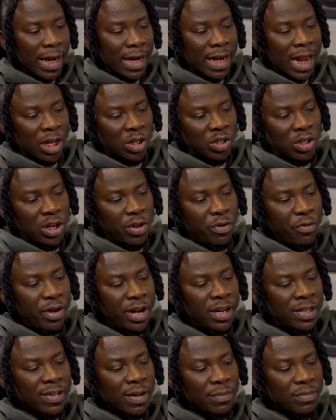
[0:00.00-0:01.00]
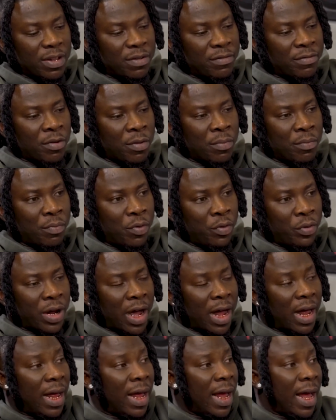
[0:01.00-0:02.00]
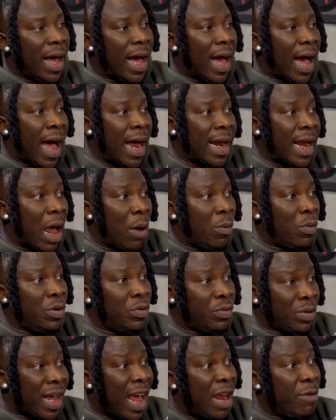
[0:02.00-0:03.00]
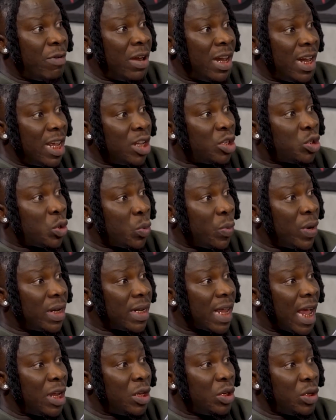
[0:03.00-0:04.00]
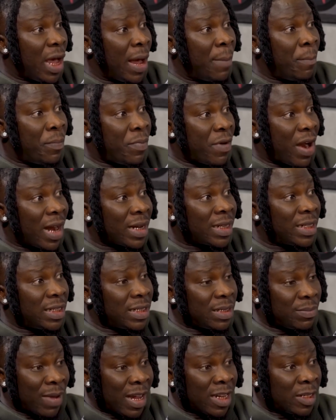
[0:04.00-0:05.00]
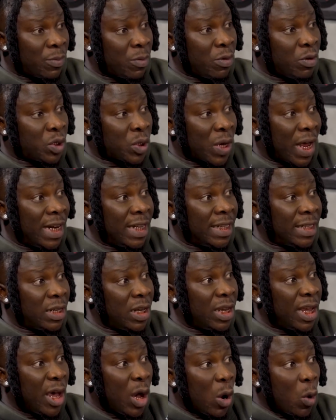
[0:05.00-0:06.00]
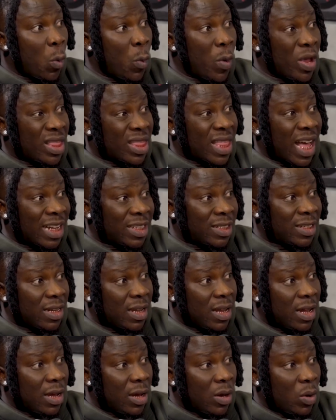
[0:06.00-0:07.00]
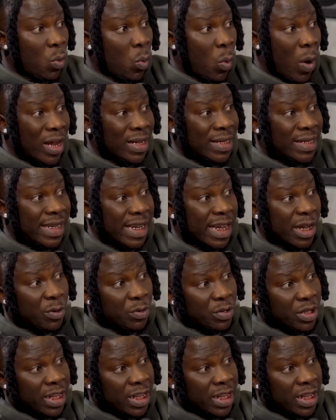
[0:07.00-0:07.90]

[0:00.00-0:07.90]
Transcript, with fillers: can actually read something from Buddha and I would can relate to it and, and practice my spirituality with that one single